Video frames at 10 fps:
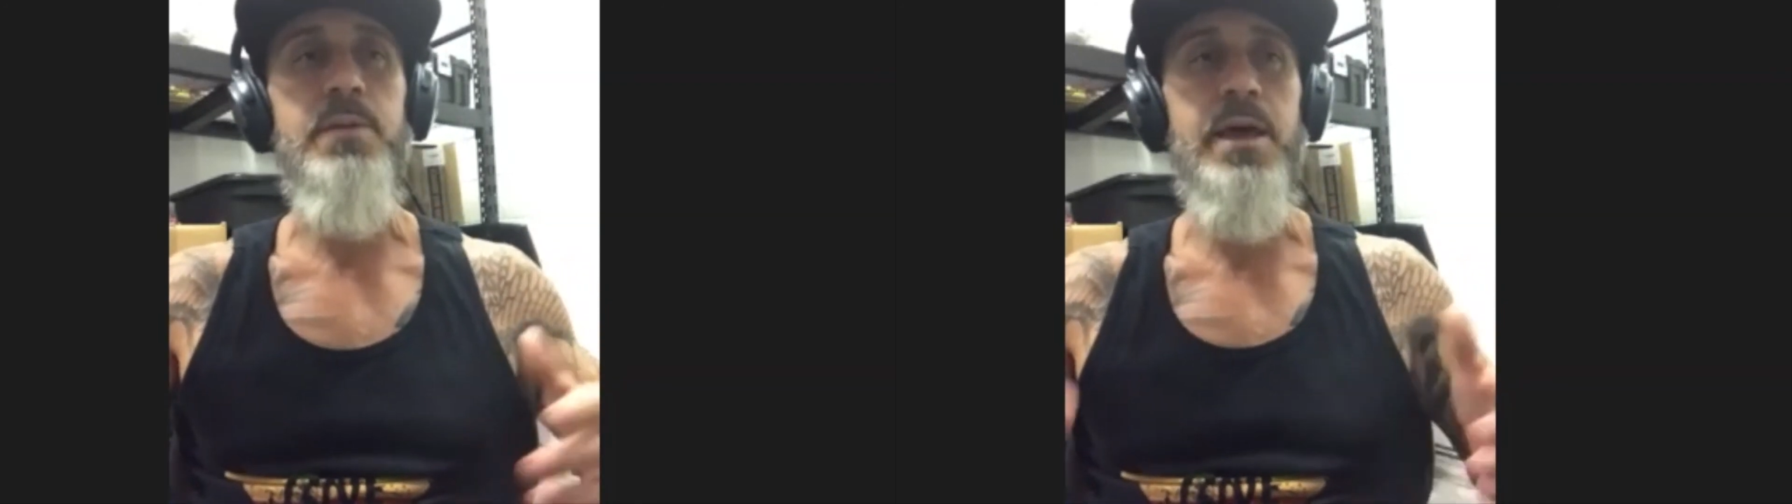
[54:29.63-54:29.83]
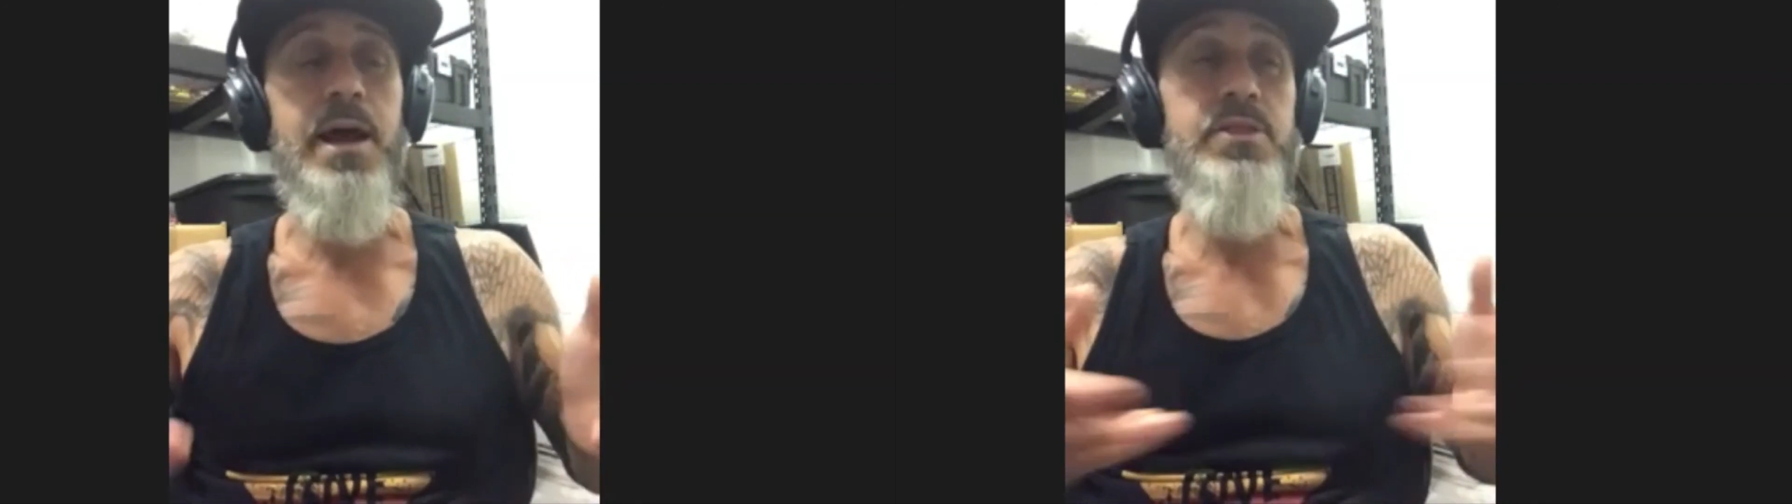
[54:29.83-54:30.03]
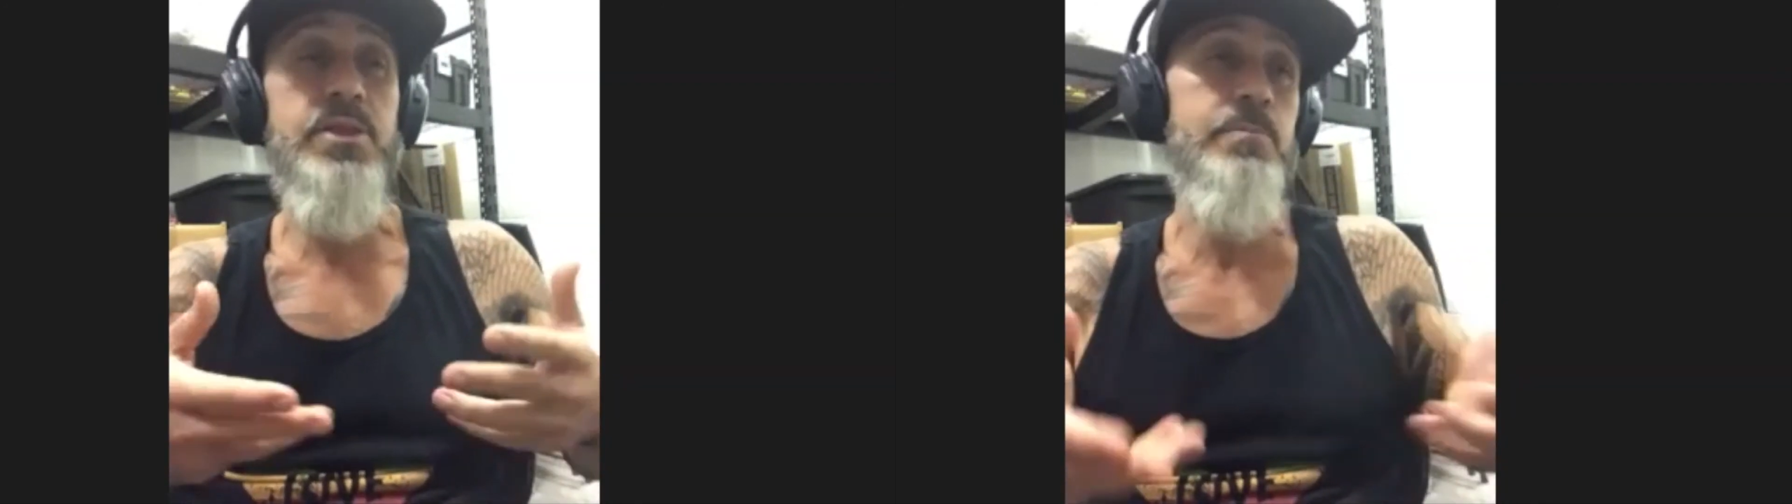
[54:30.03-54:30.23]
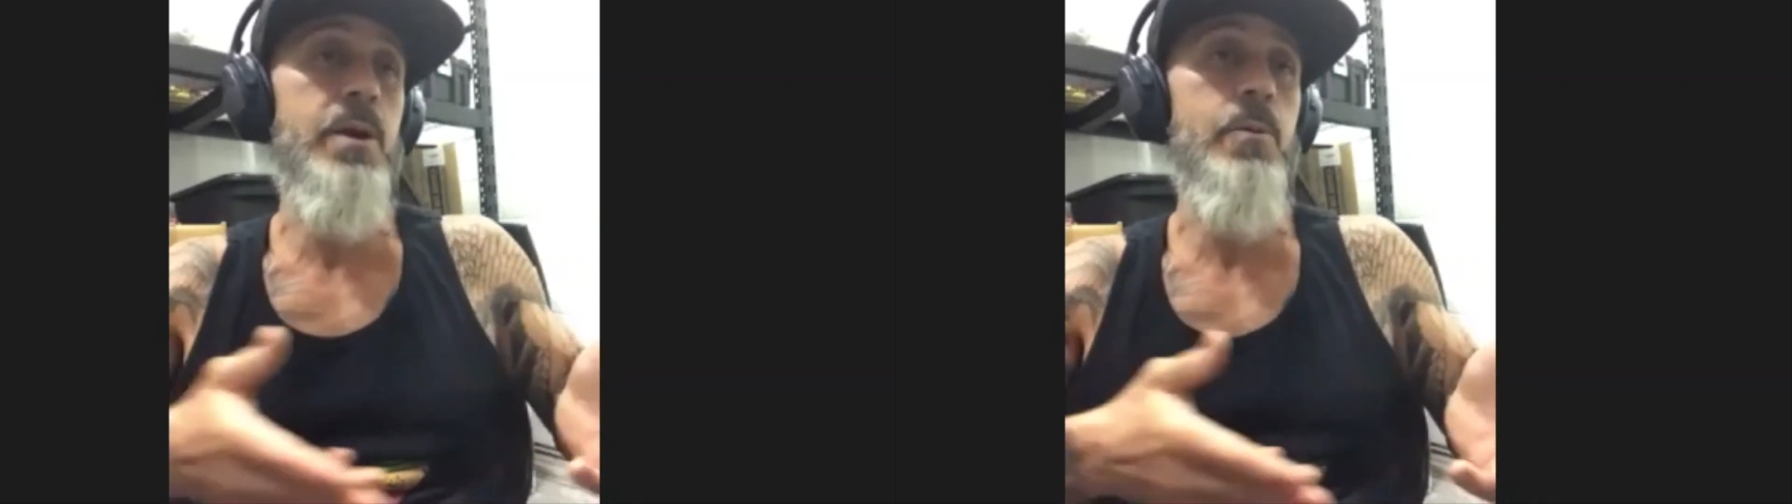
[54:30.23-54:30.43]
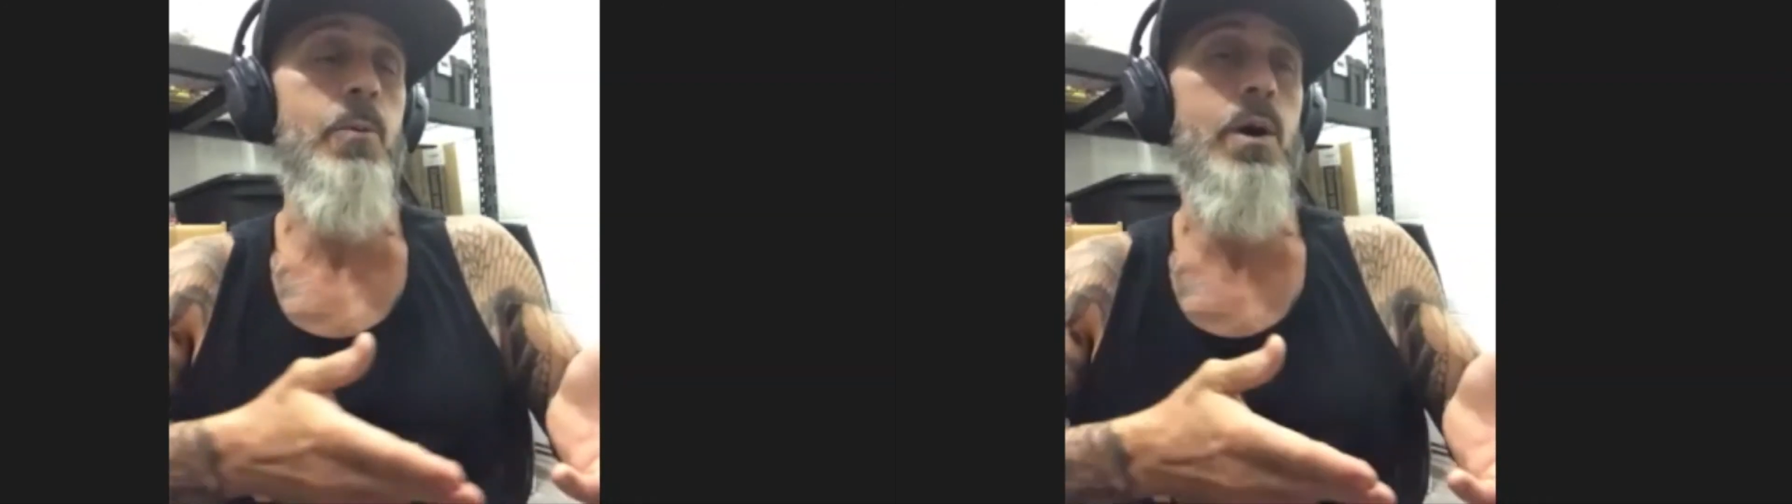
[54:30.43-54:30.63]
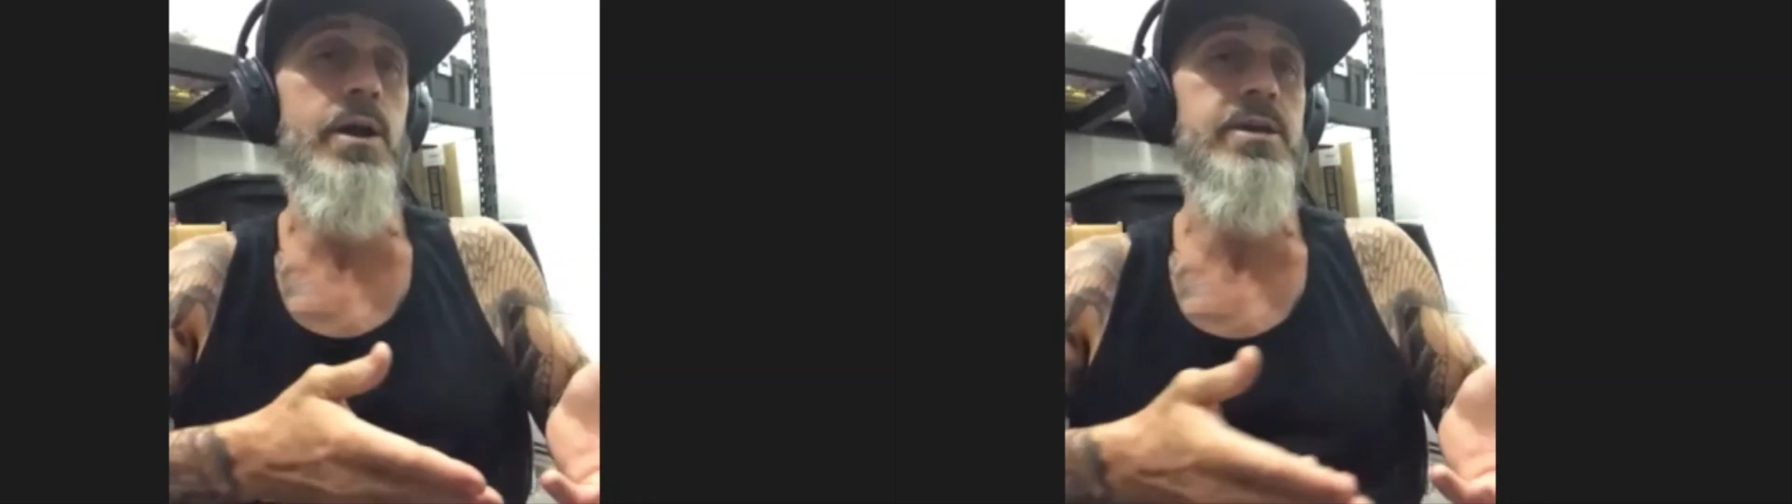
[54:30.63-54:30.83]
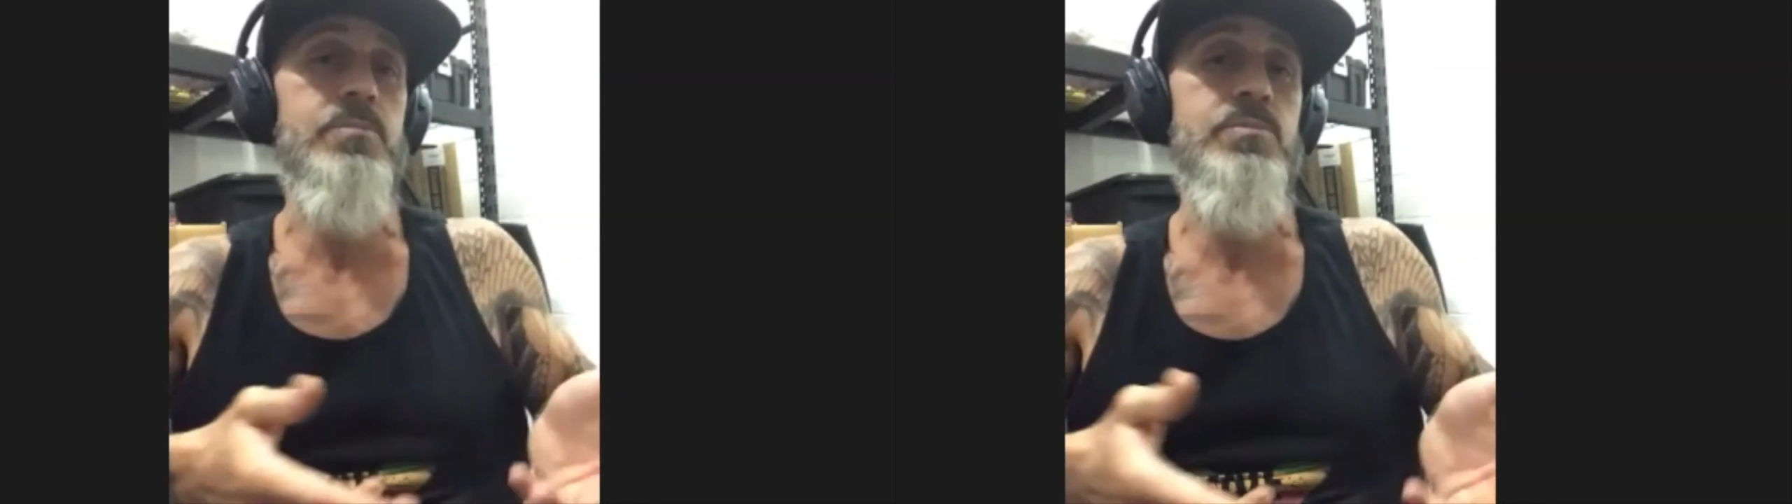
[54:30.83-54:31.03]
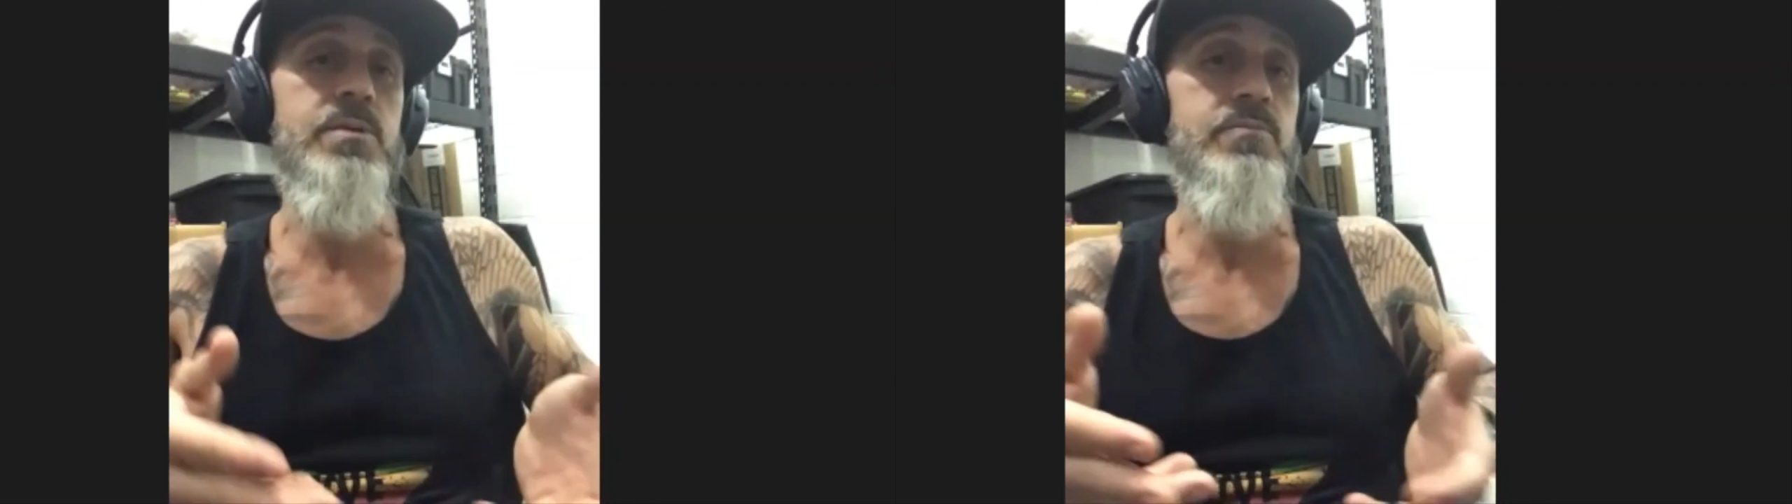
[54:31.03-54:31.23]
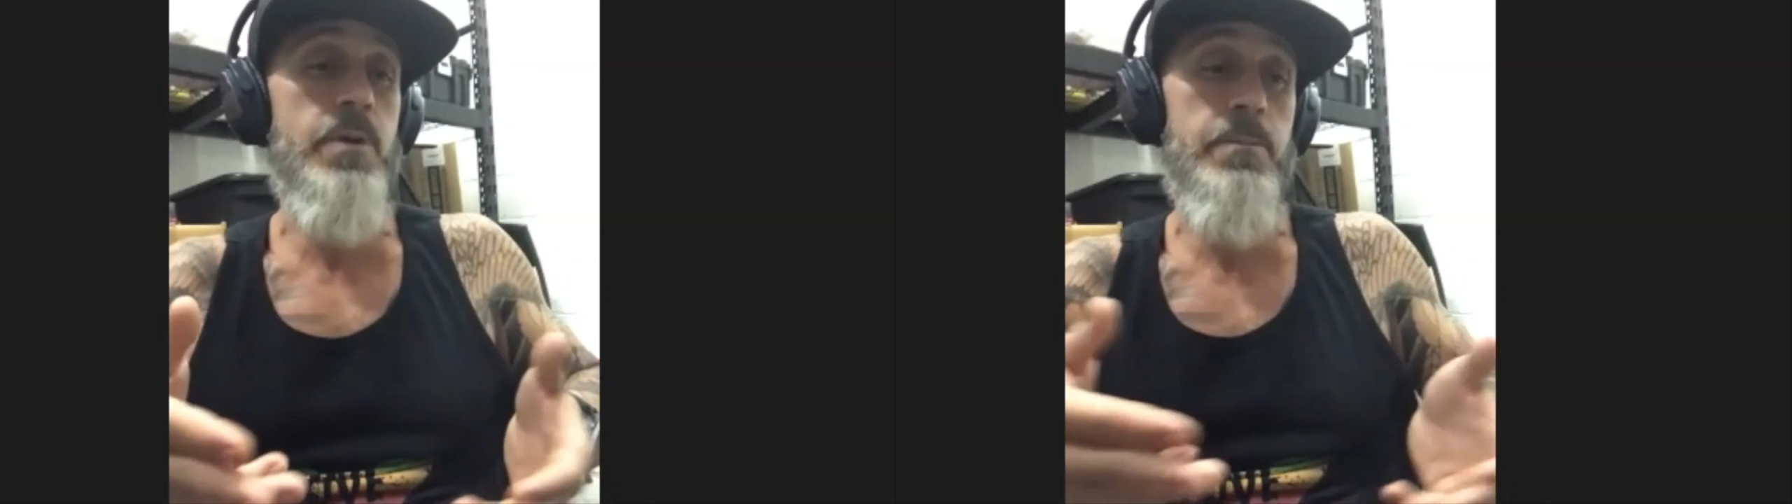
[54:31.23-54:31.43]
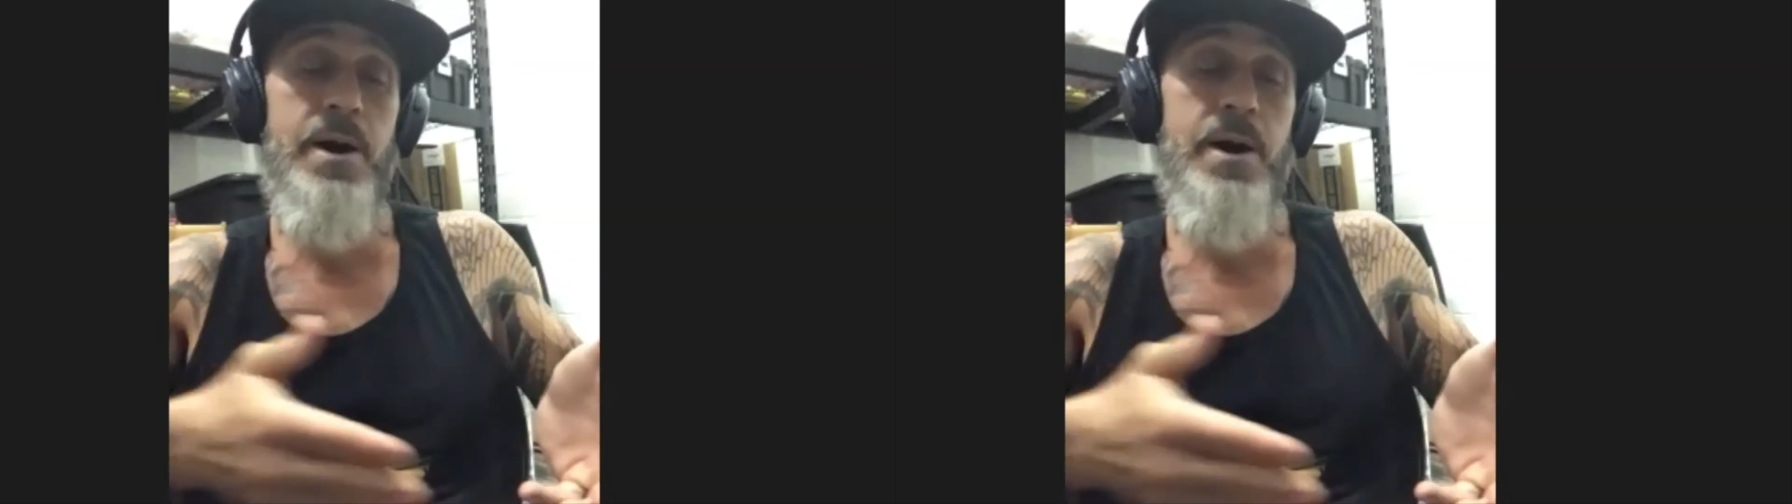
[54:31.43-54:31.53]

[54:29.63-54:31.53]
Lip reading: And I think marijuana can be a